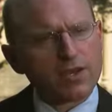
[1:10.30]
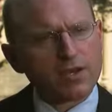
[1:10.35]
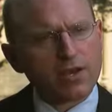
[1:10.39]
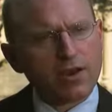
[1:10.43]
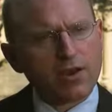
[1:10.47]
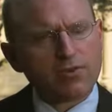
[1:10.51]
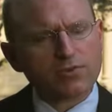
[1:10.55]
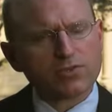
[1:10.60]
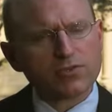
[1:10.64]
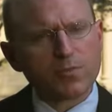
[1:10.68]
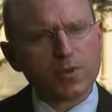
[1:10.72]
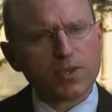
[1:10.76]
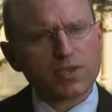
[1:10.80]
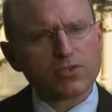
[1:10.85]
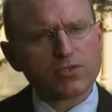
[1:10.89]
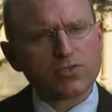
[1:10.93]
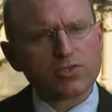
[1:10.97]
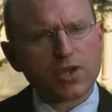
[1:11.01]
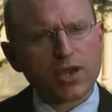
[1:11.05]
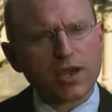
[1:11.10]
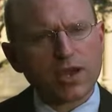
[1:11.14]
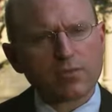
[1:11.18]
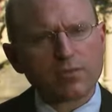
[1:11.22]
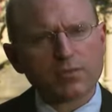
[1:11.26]
knowledge-based
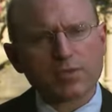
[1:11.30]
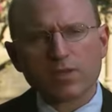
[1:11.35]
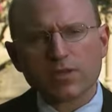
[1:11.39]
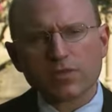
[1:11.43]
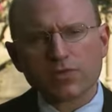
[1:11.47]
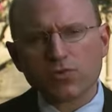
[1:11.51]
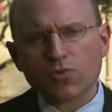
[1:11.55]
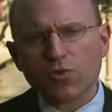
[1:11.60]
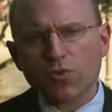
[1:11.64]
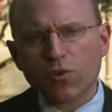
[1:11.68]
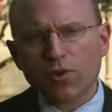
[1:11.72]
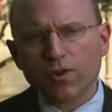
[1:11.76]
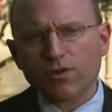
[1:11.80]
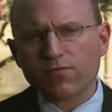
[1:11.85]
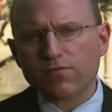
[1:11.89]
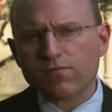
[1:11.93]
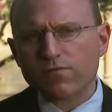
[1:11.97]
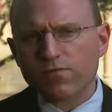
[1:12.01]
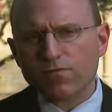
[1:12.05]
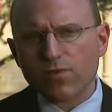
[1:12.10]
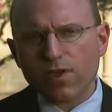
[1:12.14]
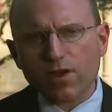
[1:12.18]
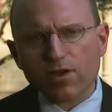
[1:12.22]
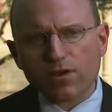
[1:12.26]
jobs that is growing
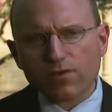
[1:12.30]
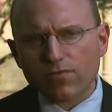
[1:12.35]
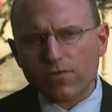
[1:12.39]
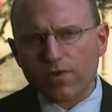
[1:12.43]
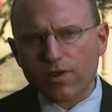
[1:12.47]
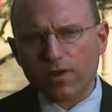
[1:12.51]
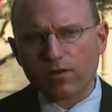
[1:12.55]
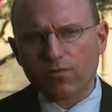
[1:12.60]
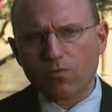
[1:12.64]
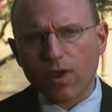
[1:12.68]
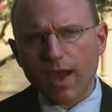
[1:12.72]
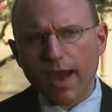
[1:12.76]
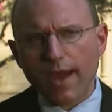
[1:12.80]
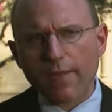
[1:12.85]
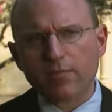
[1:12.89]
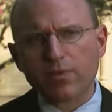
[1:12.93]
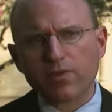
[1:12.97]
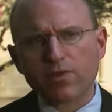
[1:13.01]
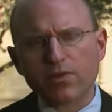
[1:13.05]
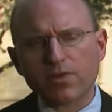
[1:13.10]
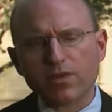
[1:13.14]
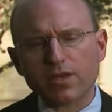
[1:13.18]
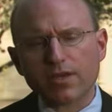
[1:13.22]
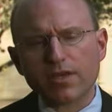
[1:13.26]
very, very
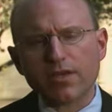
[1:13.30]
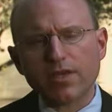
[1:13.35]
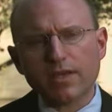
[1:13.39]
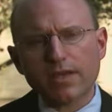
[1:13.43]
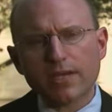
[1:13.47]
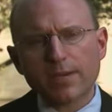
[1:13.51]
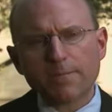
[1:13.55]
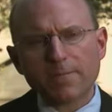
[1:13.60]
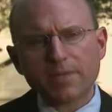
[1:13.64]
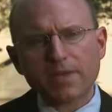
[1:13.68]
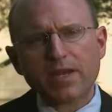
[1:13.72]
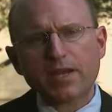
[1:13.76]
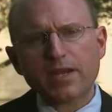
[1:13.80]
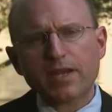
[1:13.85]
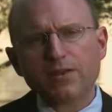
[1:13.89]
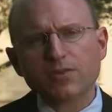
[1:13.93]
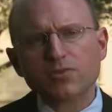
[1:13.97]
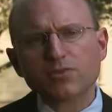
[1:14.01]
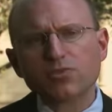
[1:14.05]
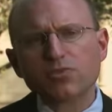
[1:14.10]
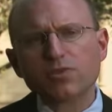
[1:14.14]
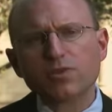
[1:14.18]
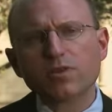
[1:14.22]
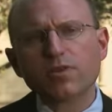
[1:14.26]
rapidly in an
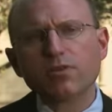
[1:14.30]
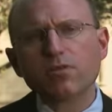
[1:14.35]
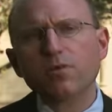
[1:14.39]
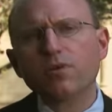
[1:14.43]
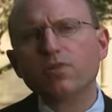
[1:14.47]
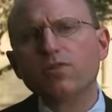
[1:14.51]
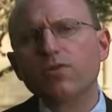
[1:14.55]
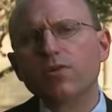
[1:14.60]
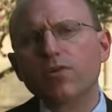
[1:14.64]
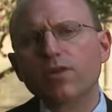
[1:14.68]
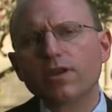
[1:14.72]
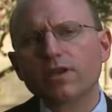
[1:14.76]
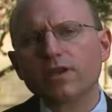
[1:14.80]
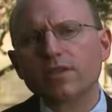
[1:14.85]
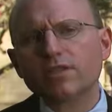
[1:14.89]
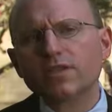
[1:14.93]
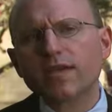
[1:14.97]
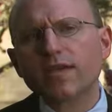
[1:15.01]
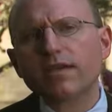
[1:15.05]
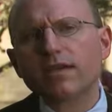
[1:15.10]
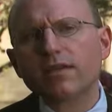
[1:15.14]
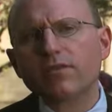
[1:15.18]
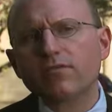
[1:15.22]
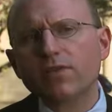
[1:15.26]
industry that we thought could
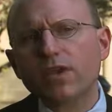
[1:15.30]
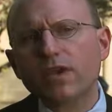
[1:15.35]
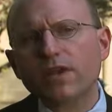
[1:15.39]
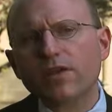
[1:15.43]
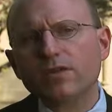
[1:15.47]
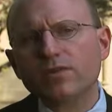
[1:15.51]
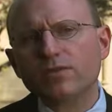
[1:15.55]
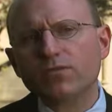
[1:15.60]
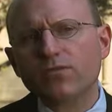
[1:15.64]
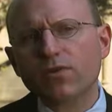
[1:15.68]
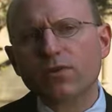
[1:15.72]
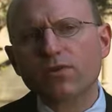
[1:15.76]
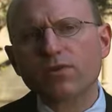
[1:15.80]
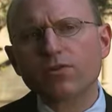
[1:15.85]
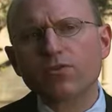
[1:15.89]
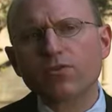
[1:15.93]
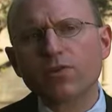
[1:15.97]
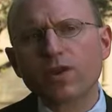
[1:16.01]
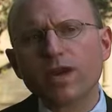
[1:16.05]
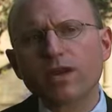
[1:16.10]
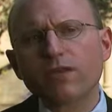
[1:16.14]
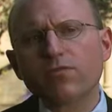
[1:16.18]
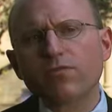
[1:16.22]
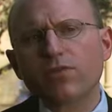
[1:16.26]
take advantage of our
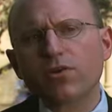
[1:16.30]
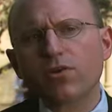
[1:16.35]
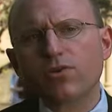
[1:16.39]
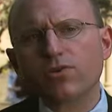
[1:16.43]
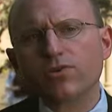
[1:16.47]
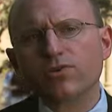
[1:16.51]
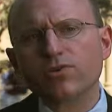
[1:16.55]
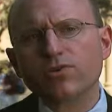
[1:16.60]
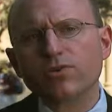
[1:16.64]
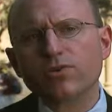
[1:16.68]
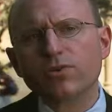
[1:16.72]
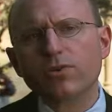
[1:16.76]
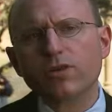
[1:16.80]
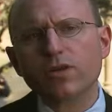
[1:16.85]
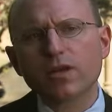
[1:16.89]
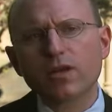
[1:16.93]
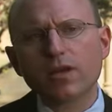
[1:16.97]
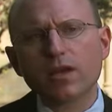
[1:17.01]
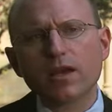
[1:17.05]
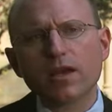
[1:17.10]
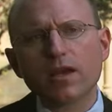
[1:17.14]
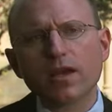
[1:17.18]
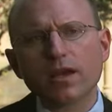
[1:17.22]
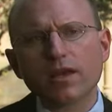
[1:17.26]
creative culture
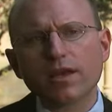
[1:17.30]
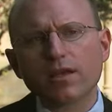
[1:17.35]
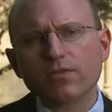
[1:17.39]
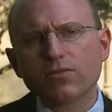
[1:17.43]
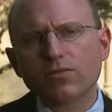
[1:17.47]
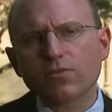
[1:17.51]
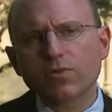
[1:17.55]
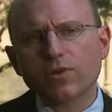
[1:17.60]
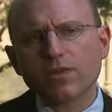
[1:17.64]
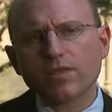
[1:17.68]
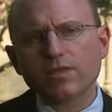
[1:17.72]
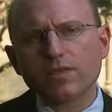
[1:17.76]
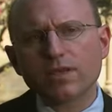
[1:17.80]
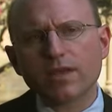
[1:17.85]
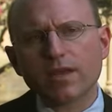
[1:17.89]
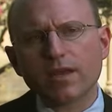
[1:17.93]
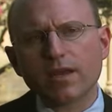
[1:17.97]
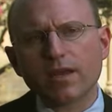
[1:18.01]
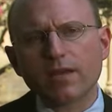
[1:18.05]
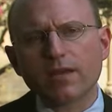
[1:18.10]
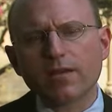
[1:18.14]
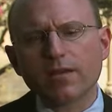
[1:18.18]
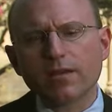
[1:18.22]
in Louisiana.